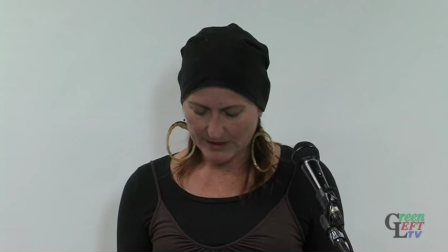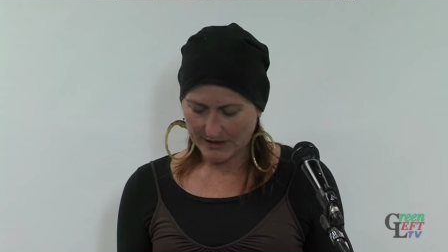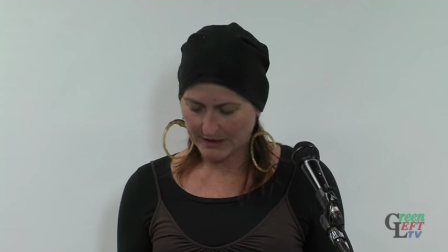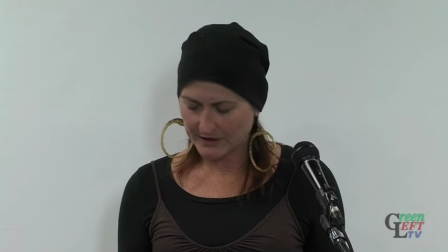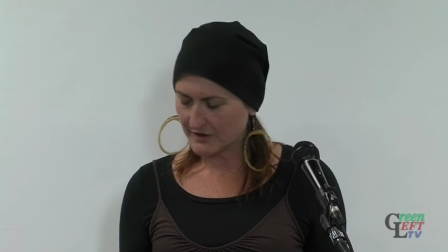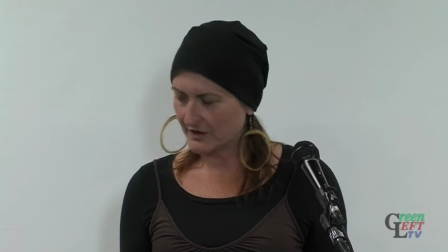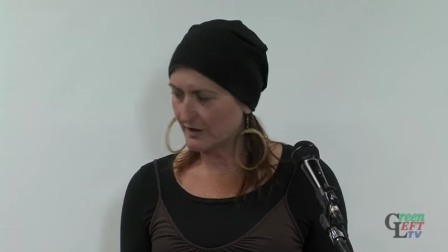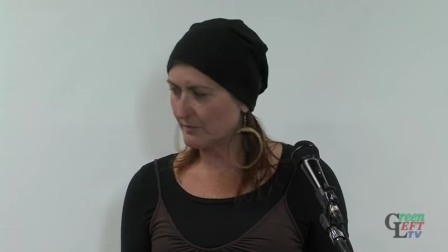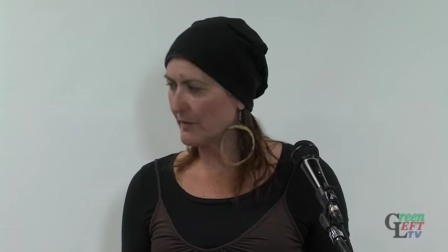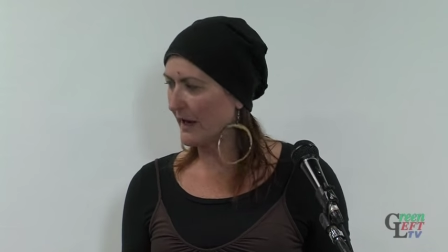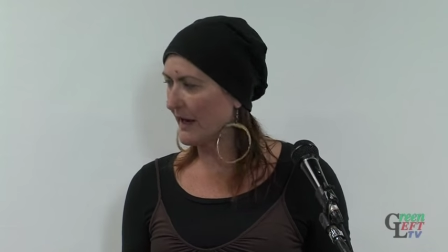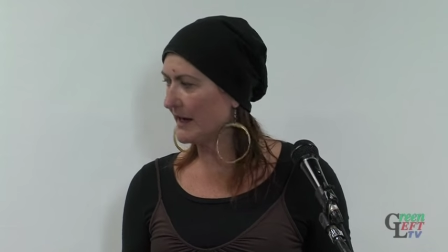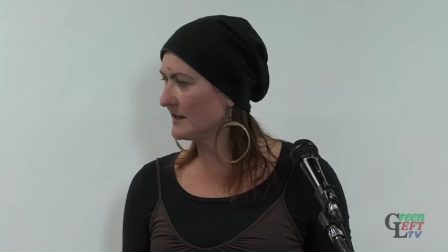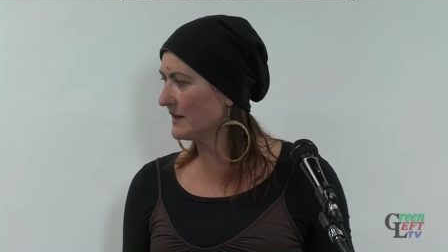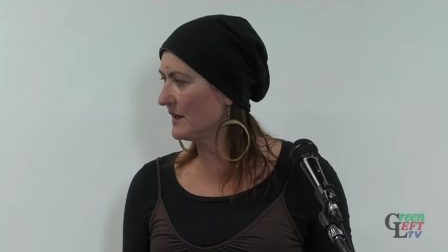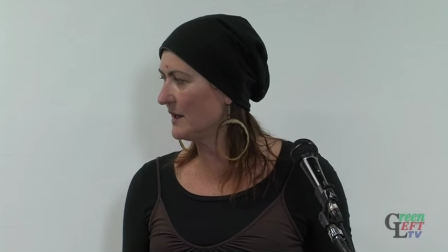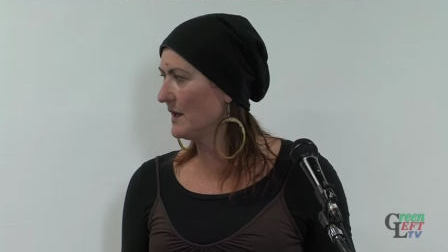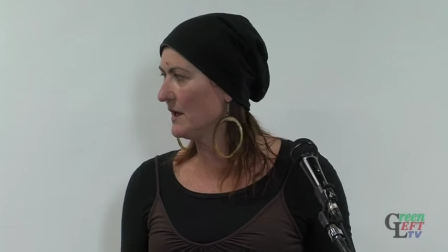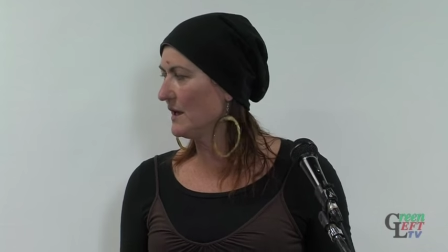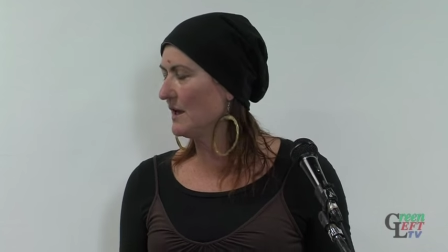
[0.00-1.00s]
actually
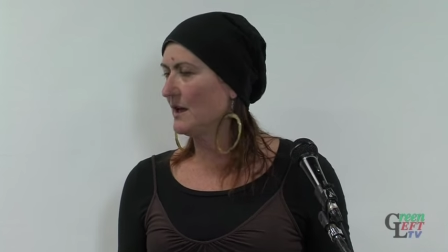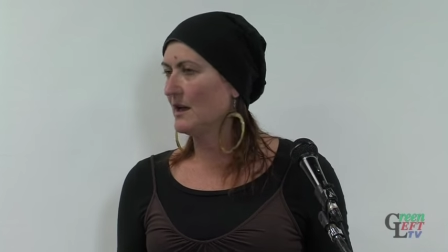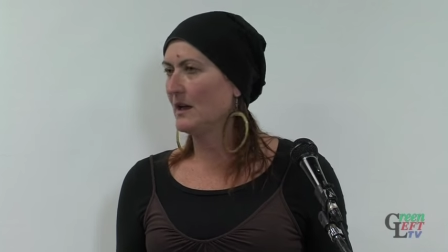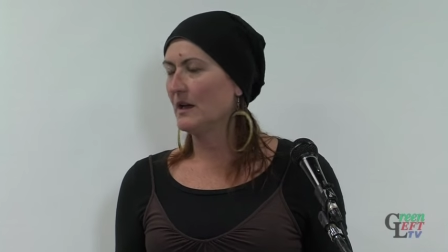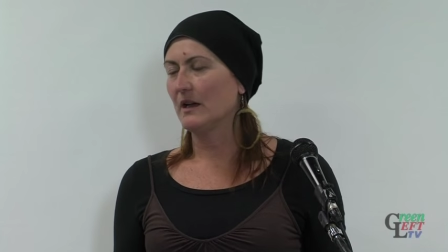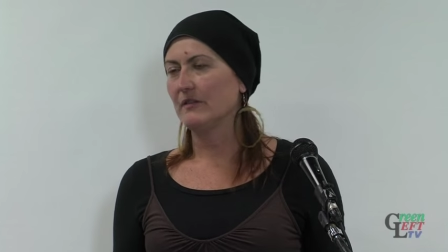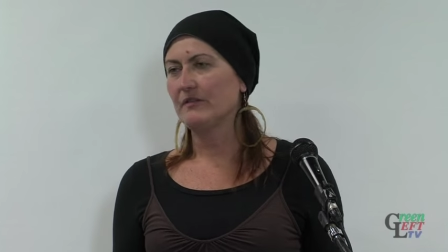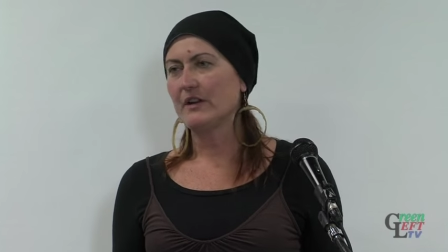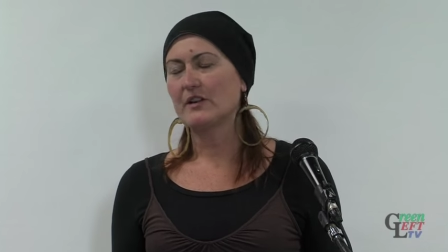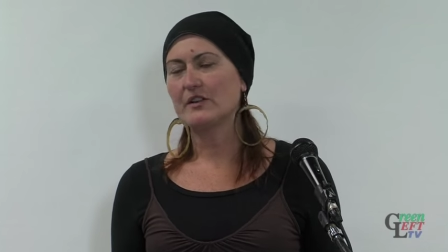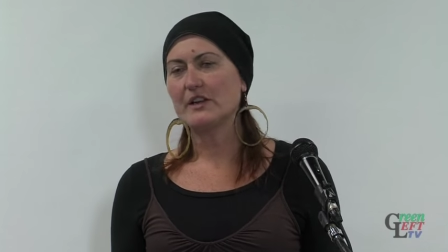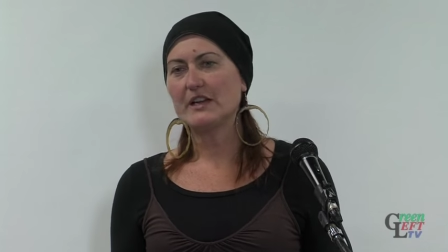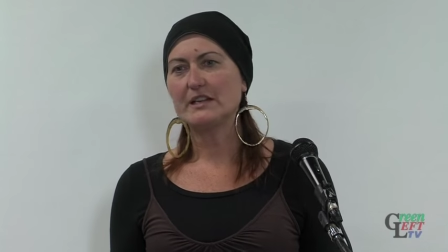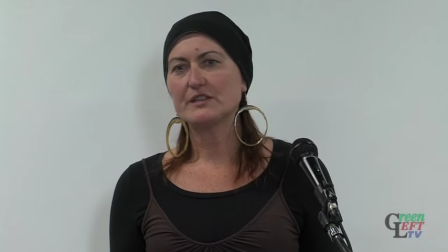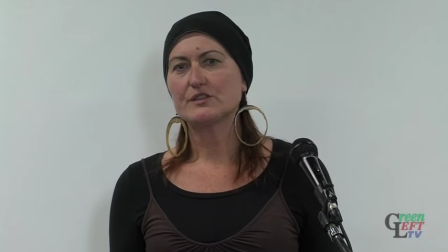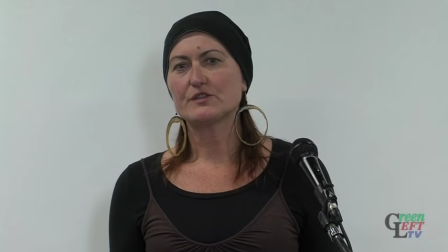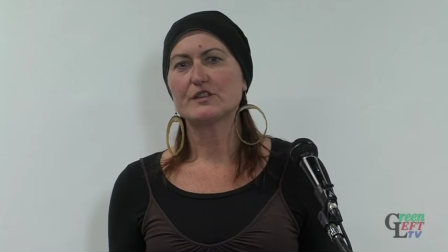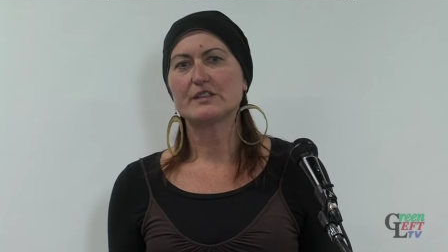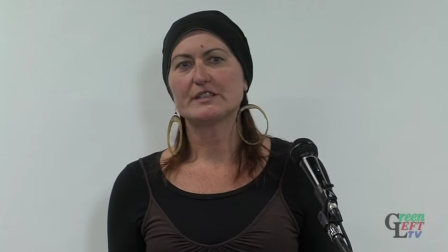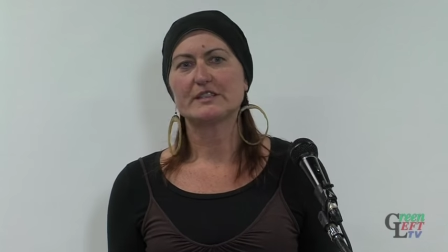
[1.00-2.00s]
made a very
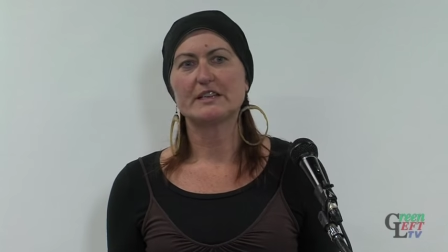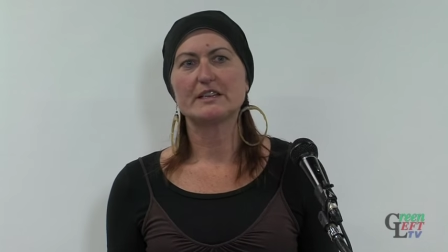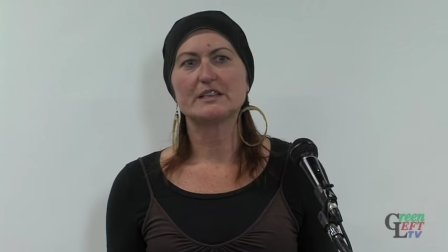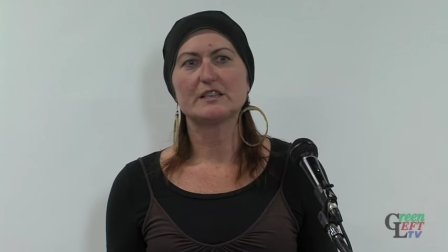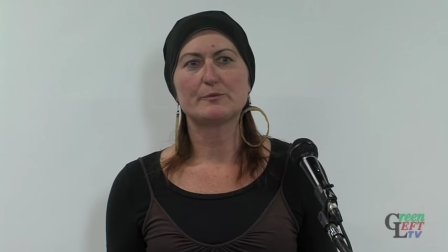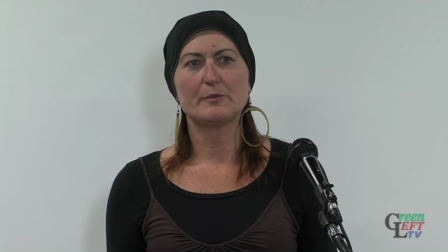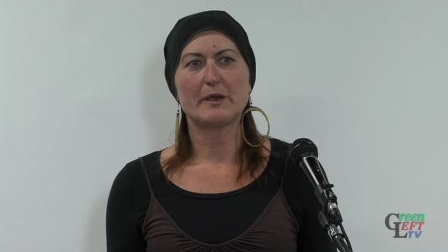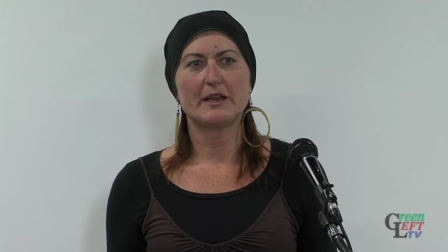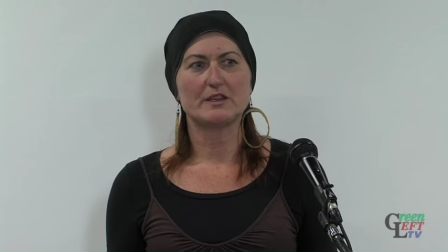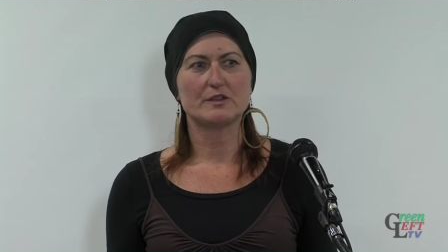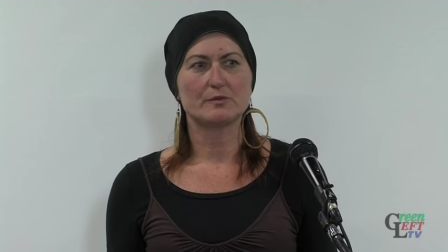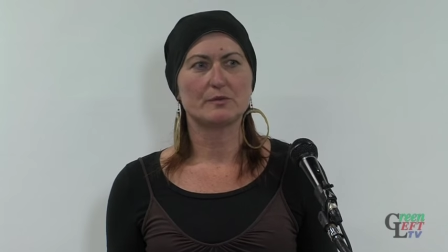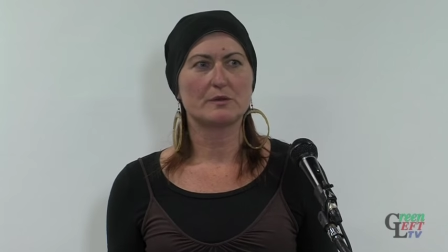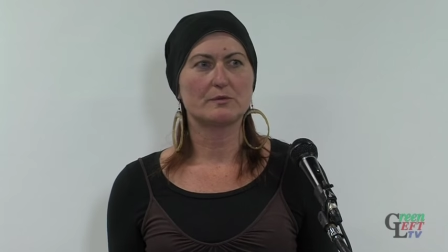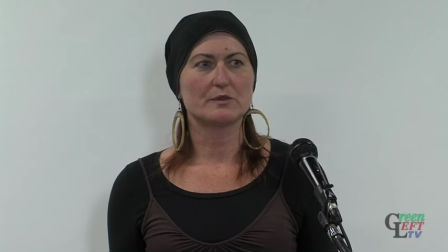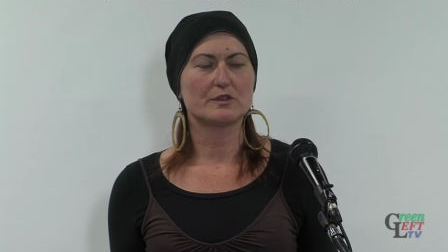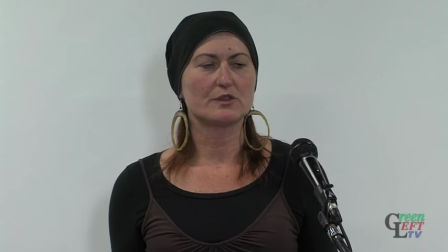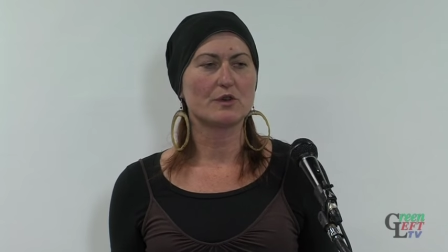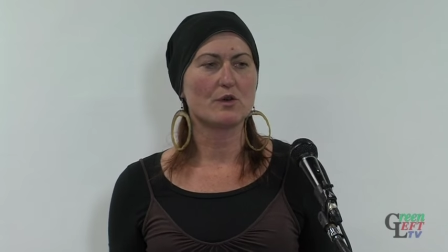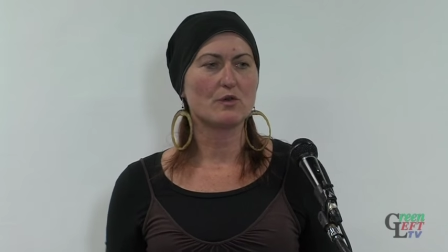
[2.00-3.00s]
interesting speech when he
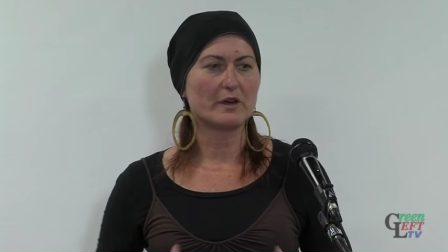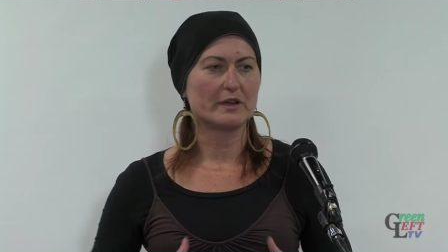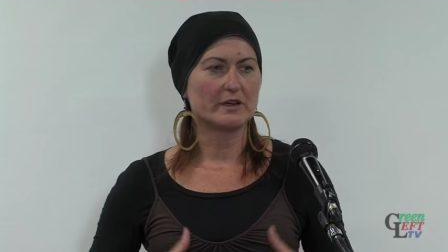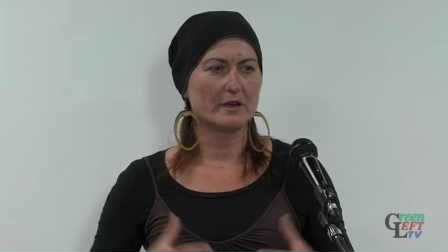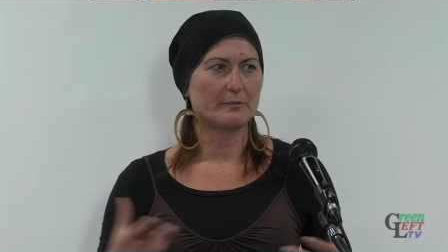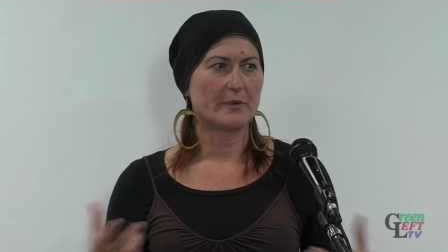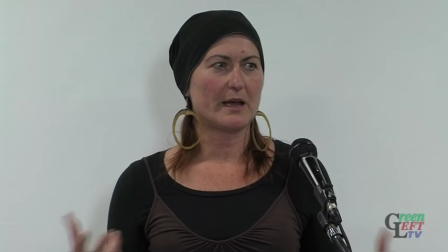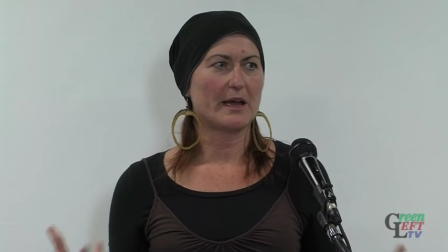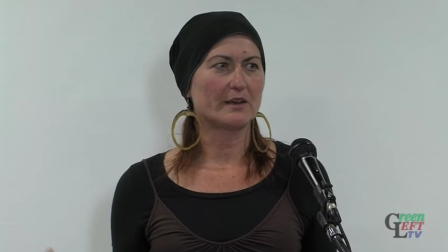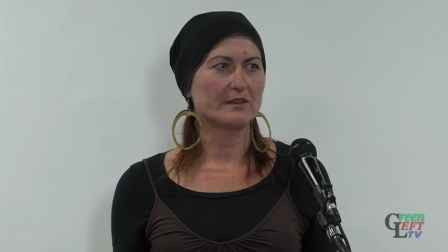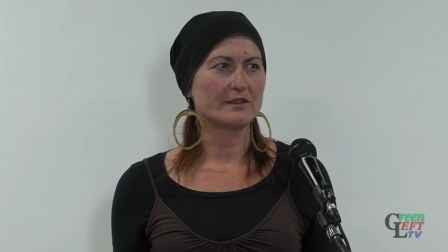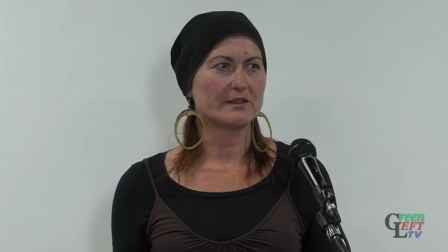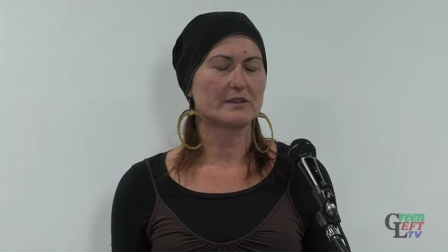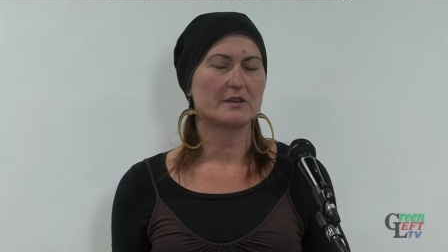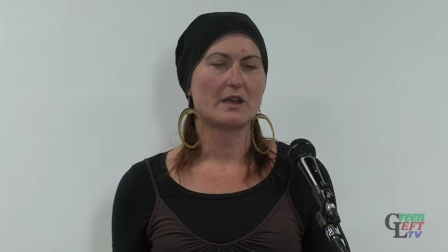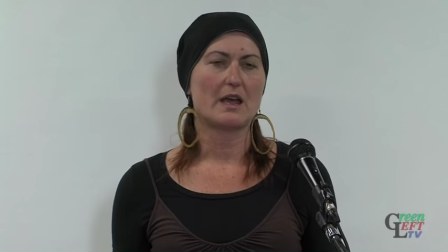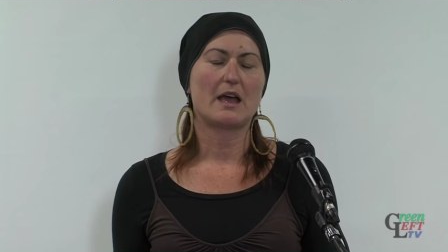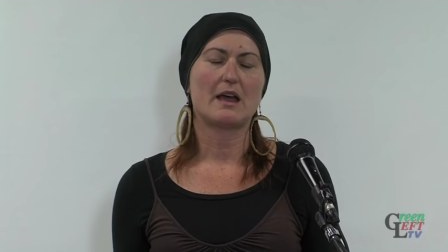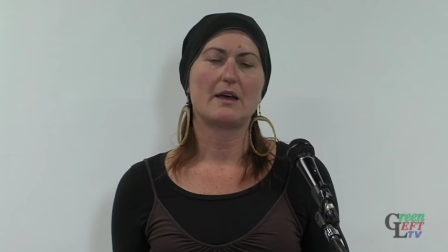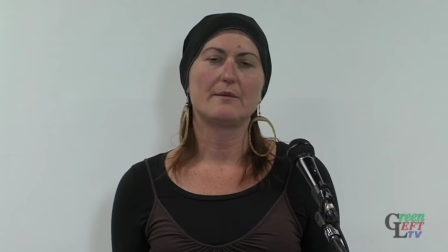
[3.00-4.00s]
was talking about
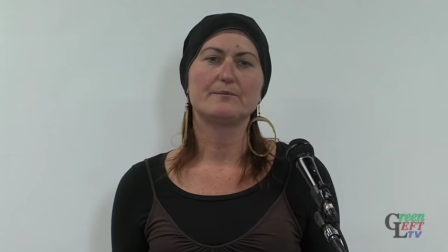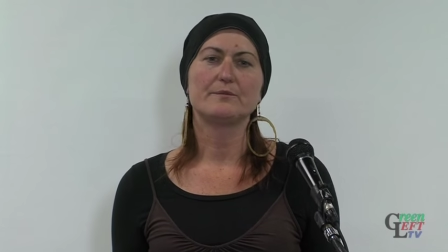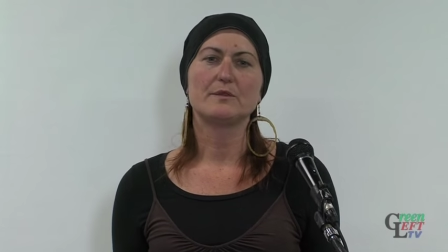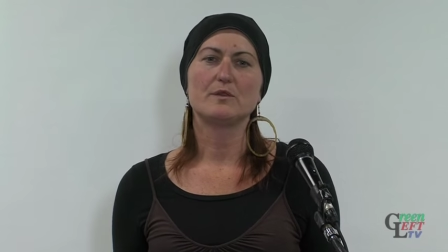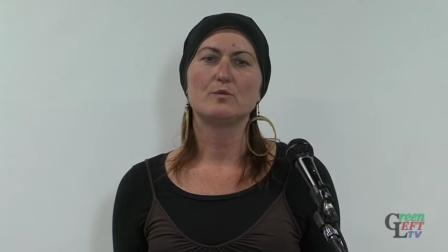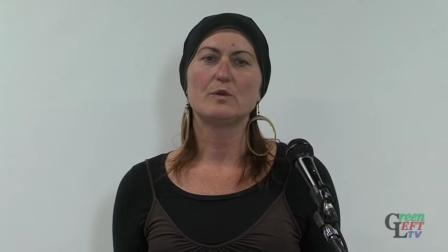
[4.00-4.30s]
um,